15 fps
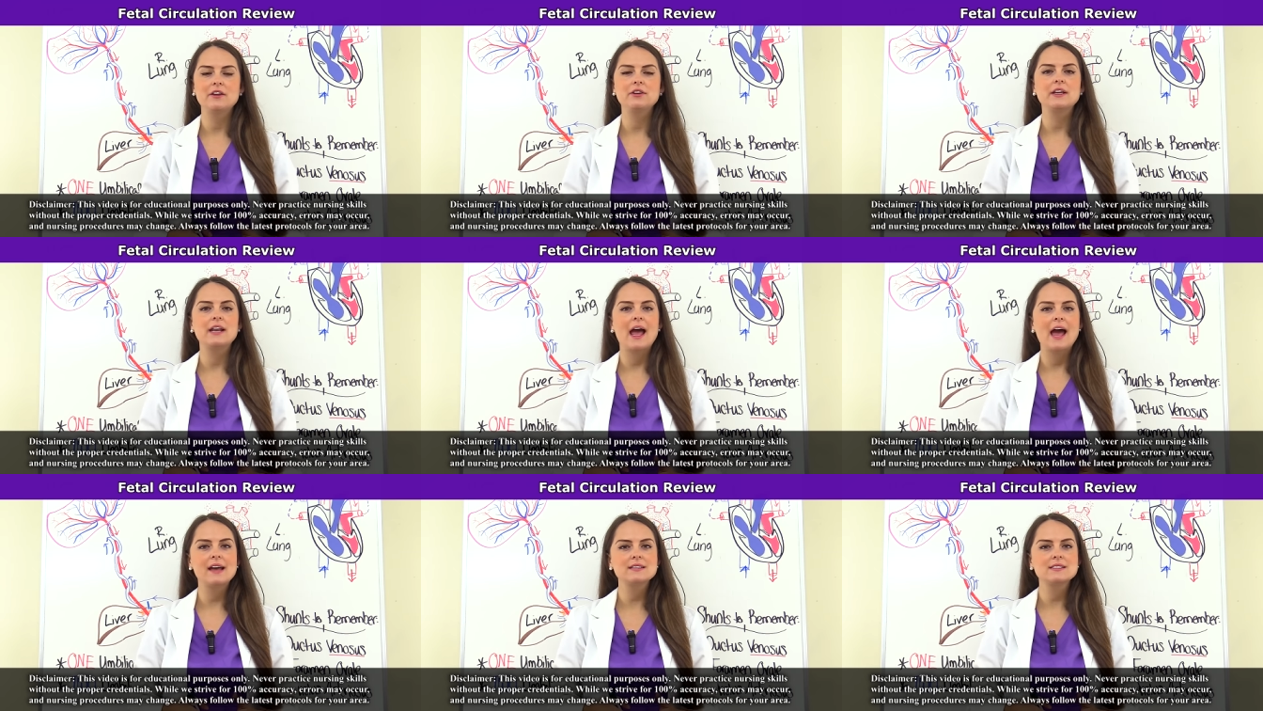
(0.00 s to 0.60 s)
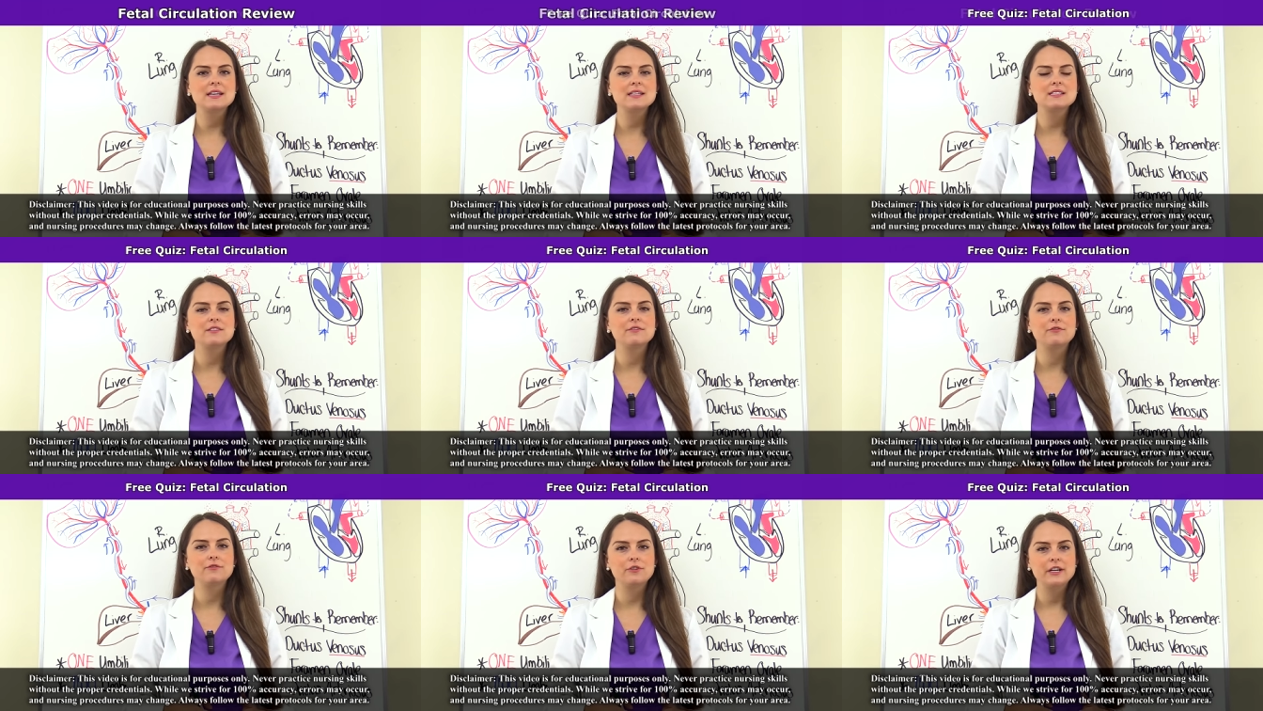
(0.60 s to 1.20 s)
you can access
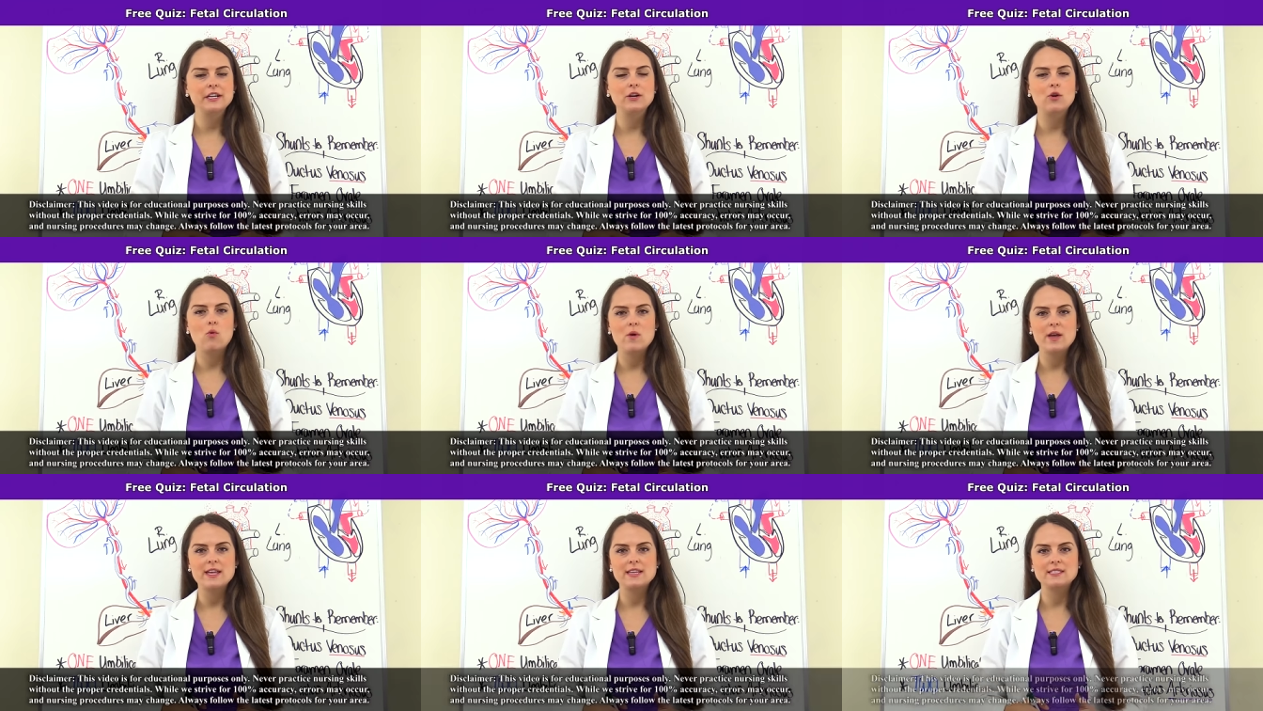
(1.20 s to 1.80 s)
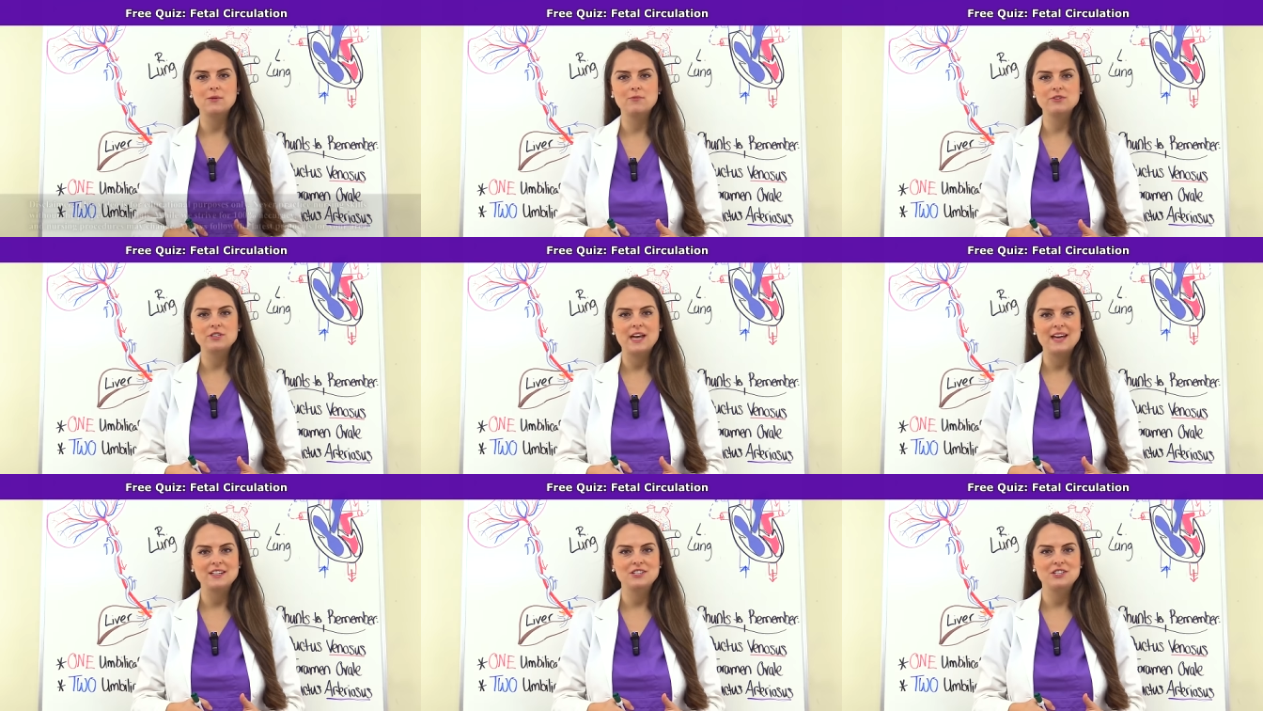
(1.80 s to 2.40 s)
the free quiz that will
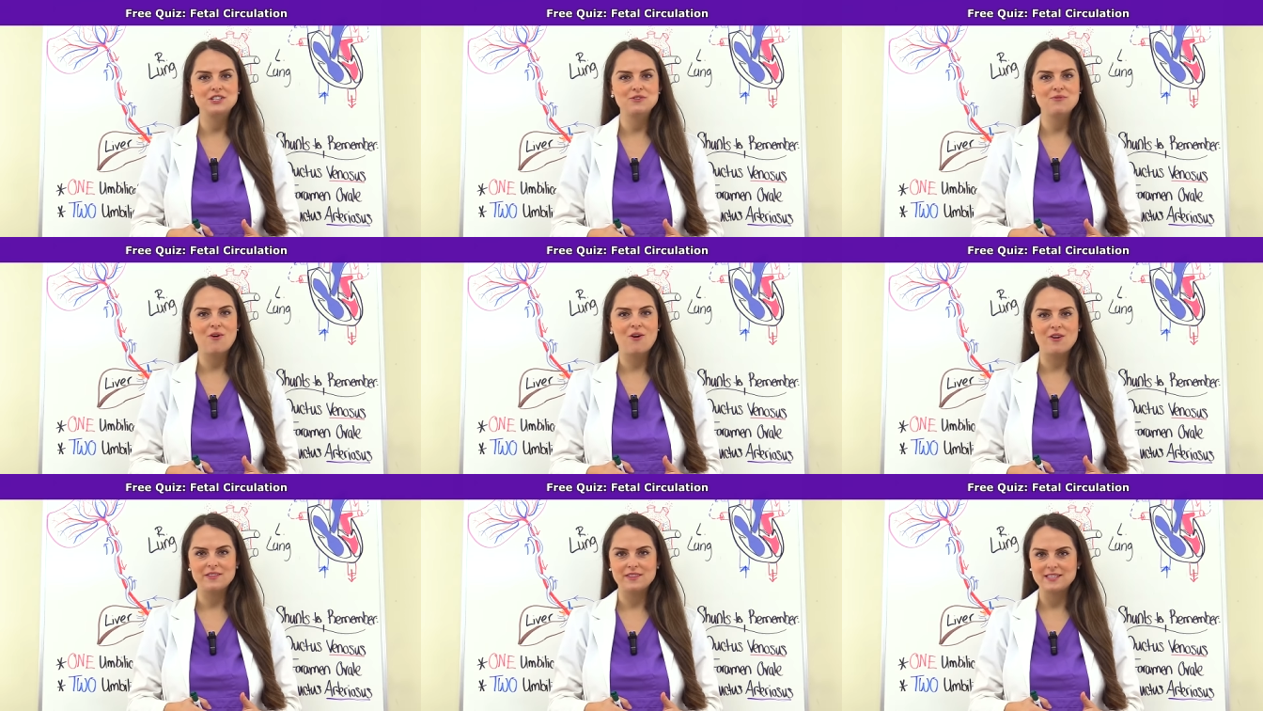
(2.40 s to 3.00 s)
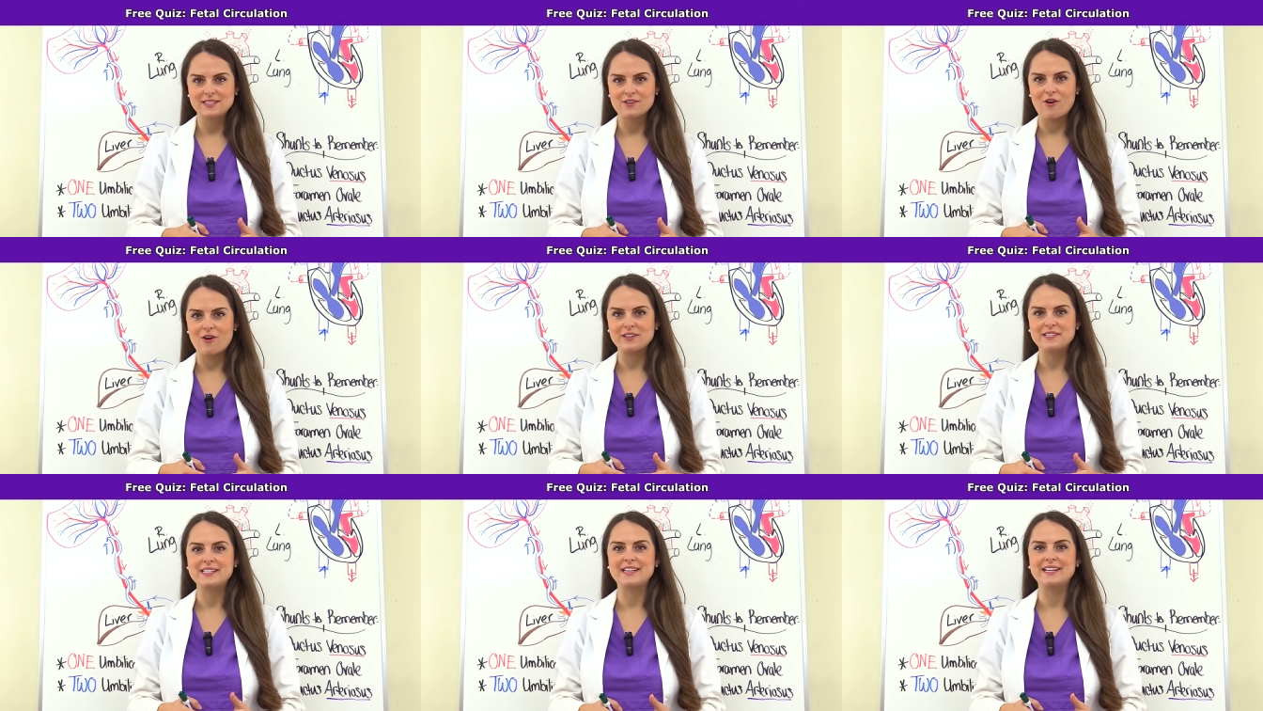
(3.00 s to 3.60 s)
test you on this
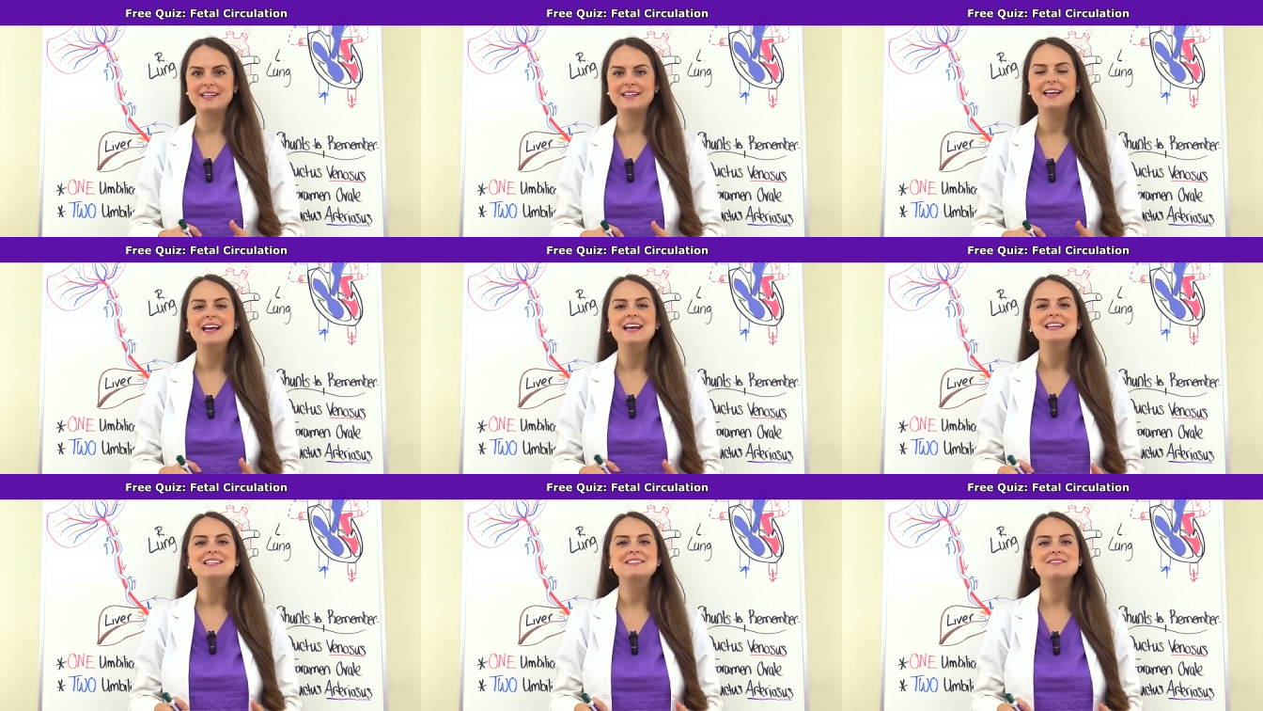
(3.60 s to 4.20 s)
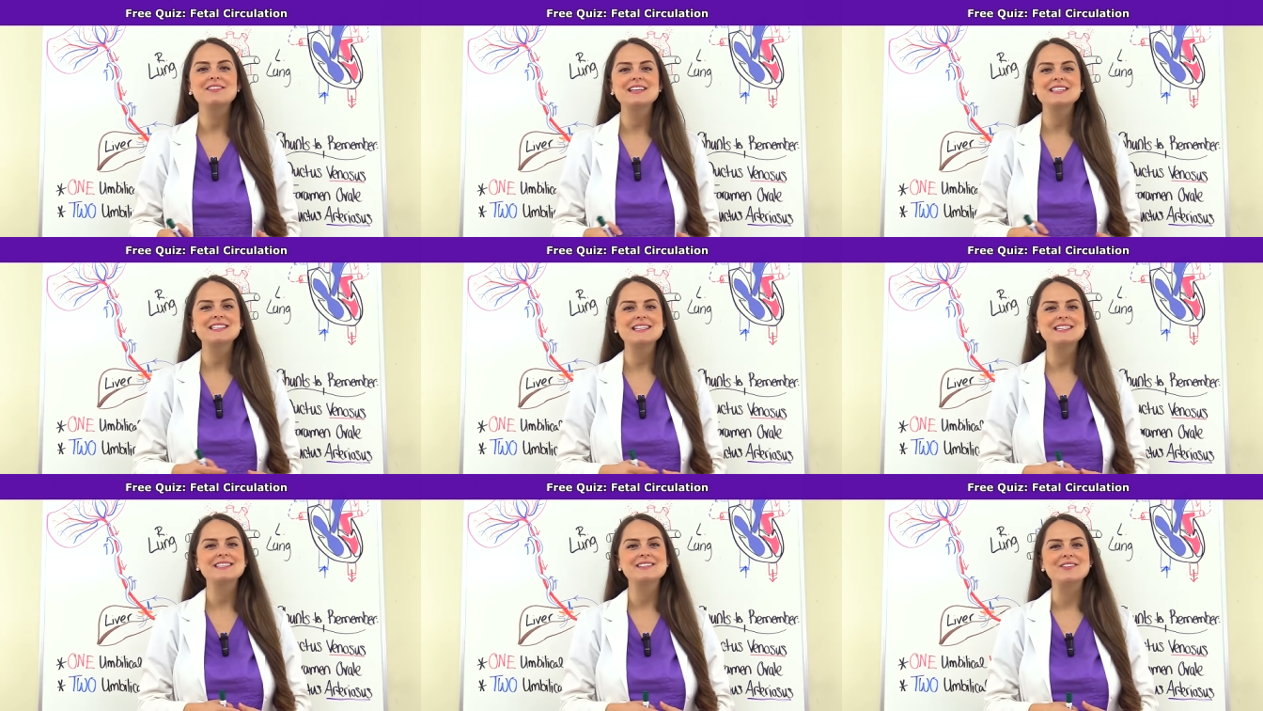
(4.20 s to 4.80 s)
content. So let's get